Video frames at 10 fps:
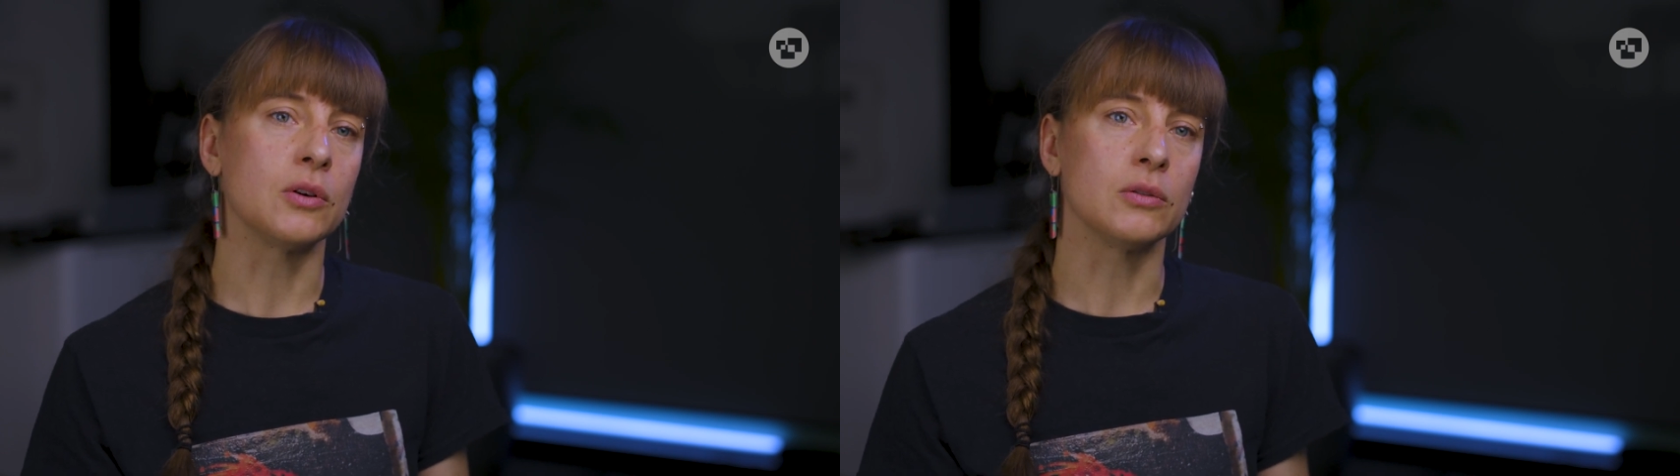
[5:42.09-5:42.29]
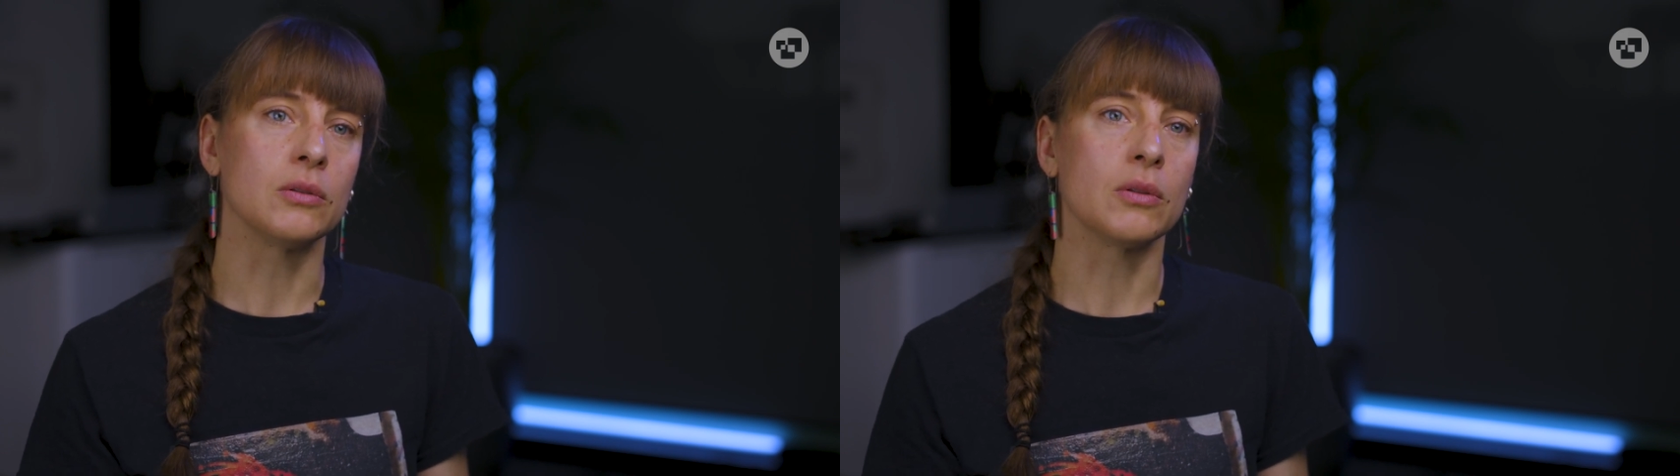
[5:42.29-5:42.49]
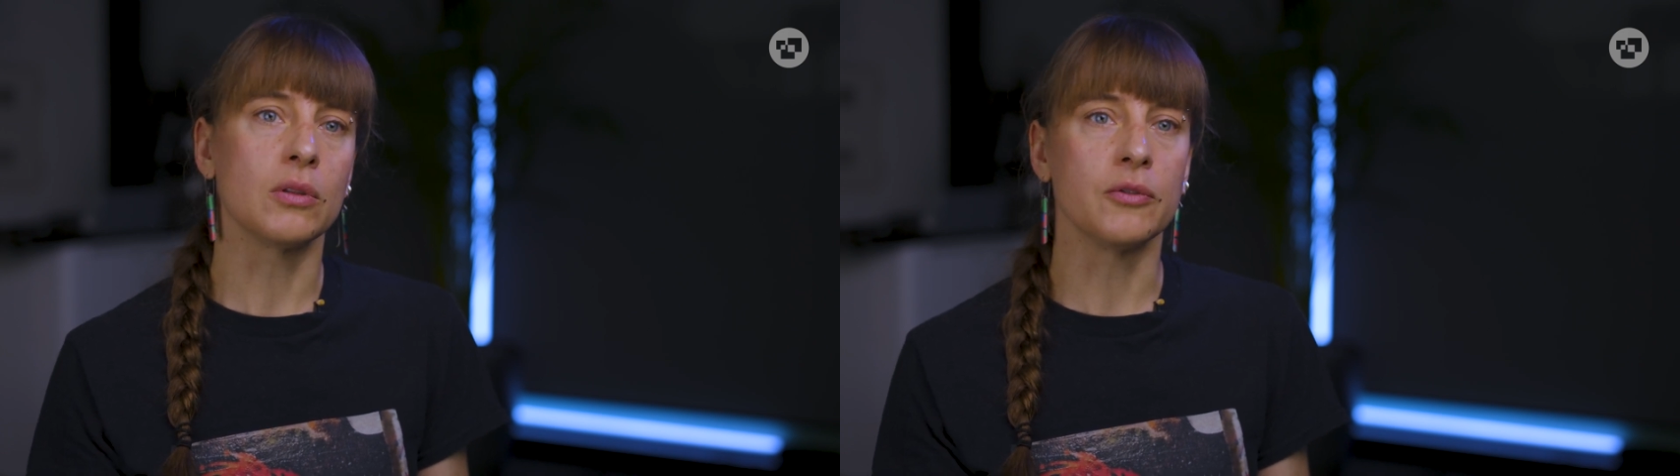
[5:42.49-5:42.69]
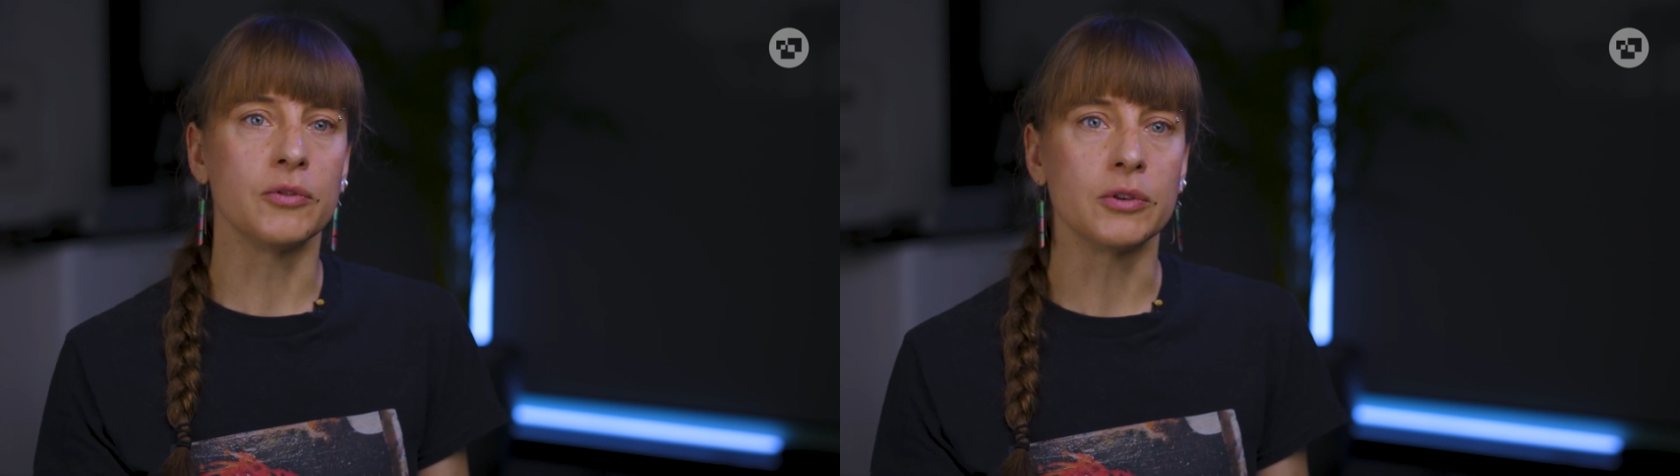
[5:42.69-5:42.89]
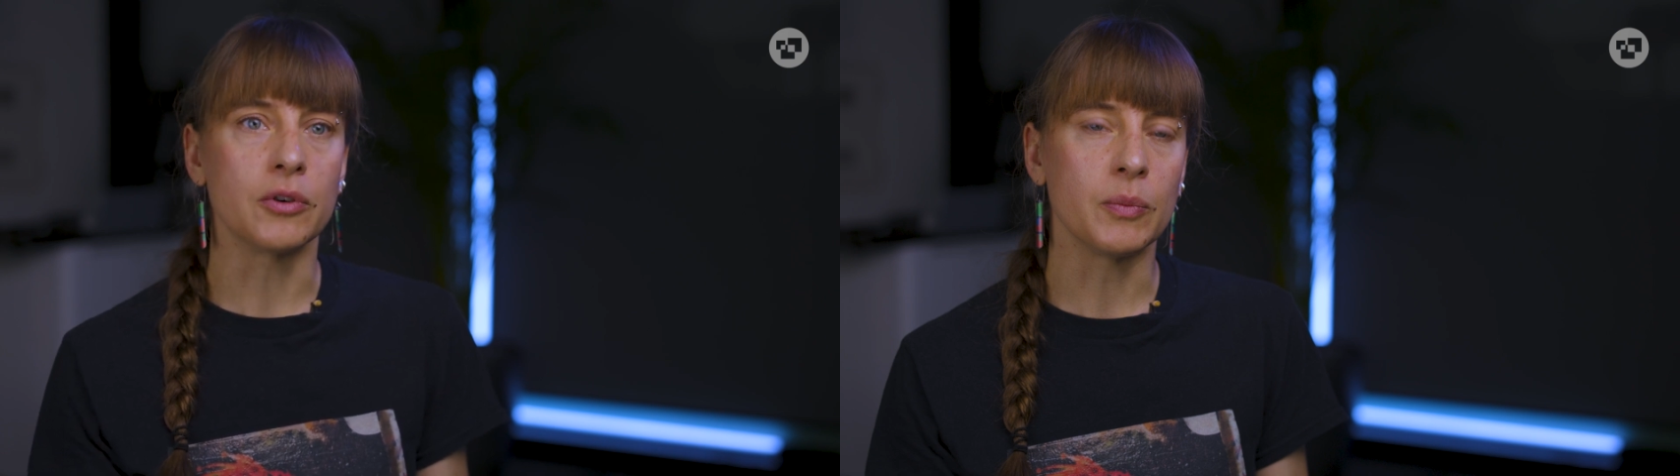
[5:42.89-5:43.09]
on the
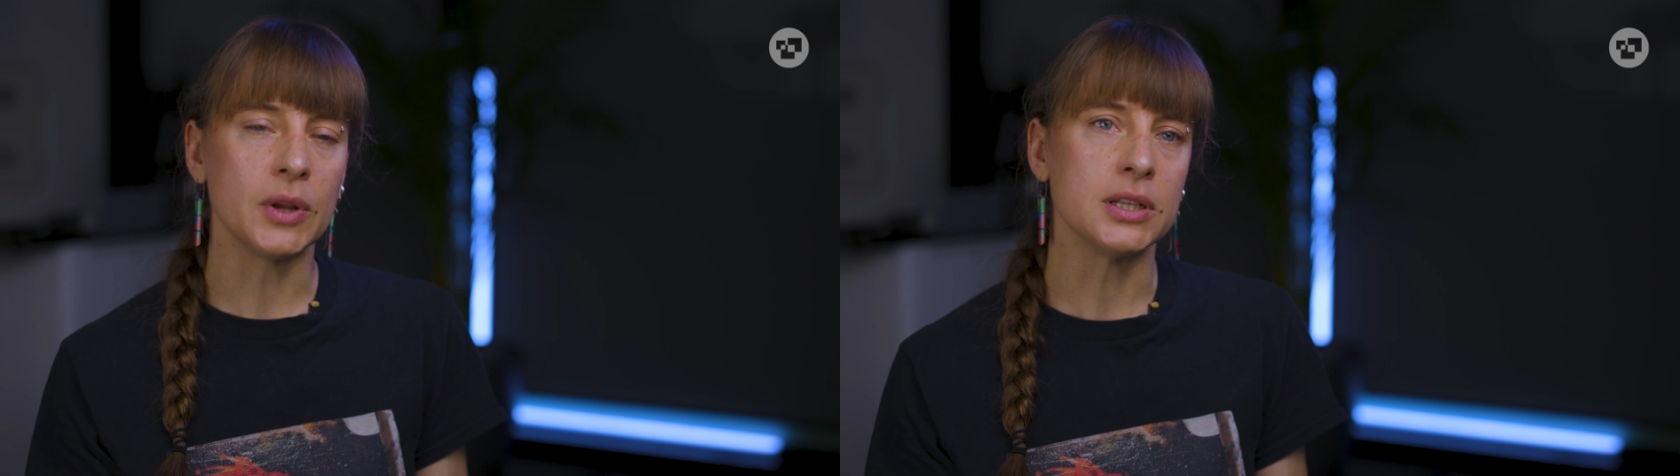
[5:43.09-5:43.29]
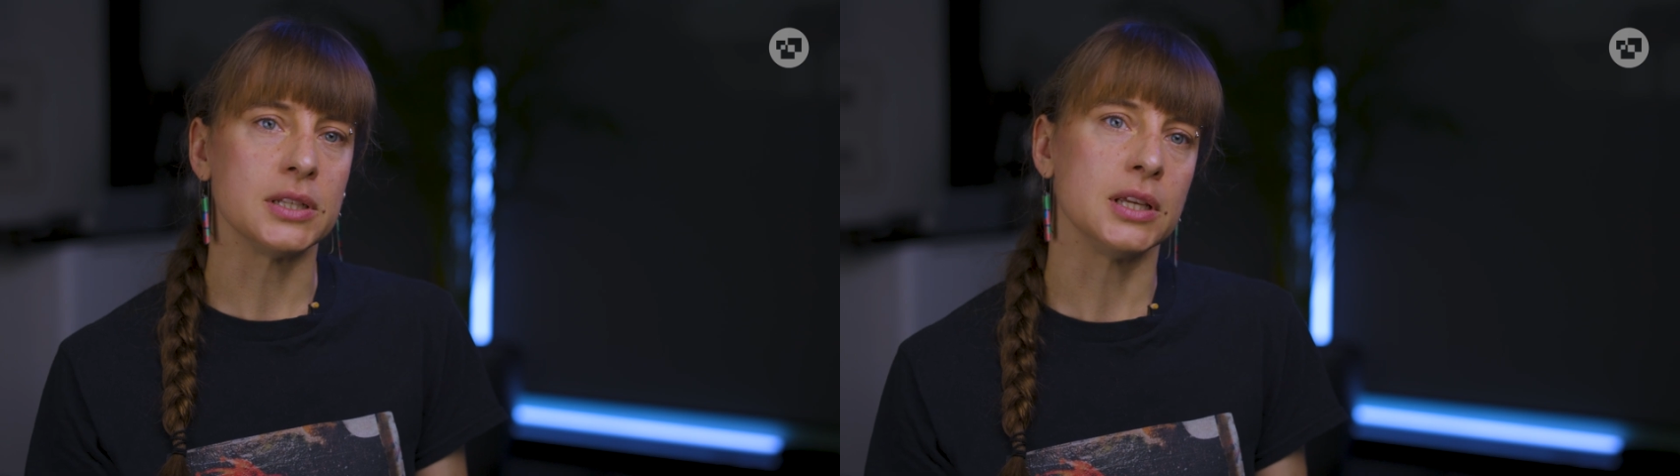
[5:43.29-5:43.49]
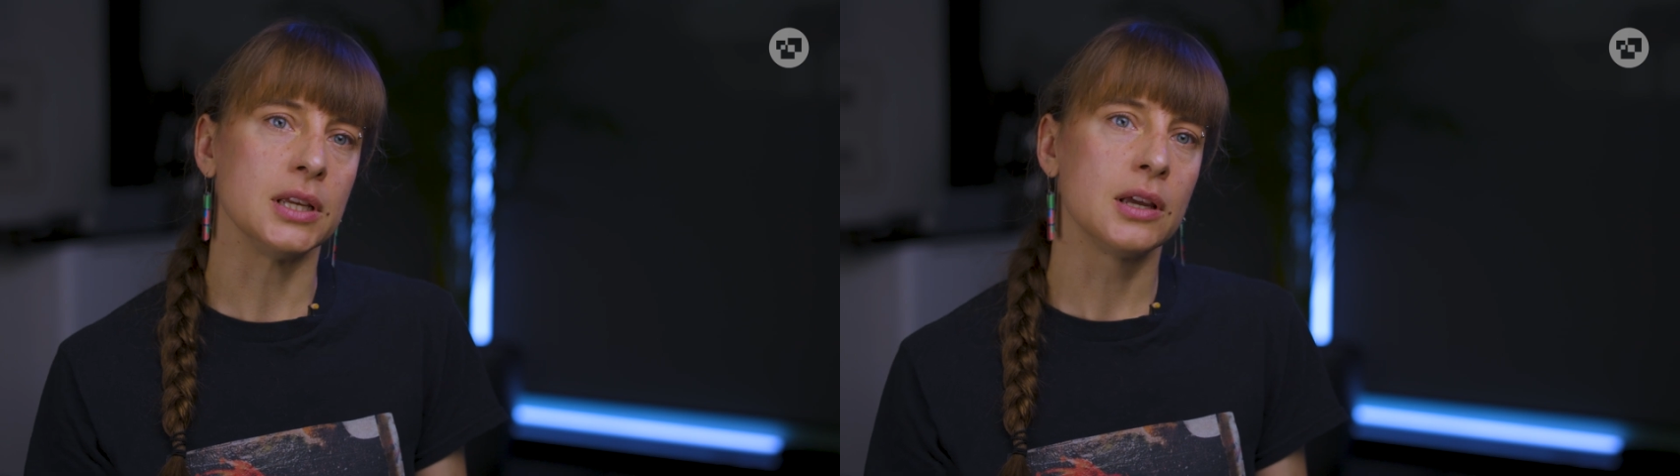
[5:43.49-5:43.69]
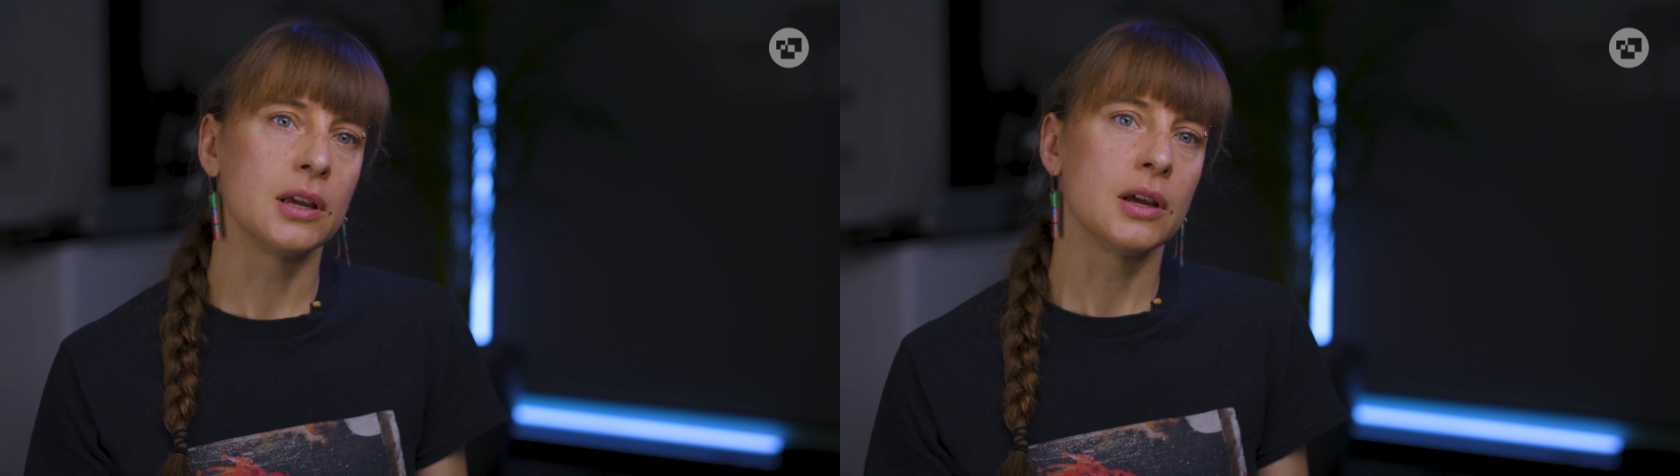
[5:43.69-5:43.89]
vulnerability,